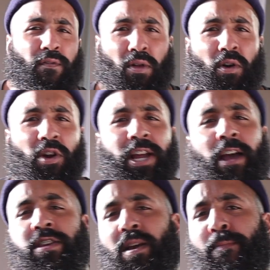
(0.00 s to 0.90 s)
floor.
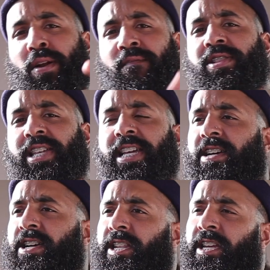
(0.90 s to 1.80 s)
You're perfectly
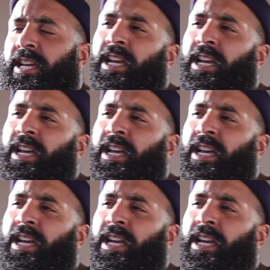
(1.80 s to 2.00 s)
good.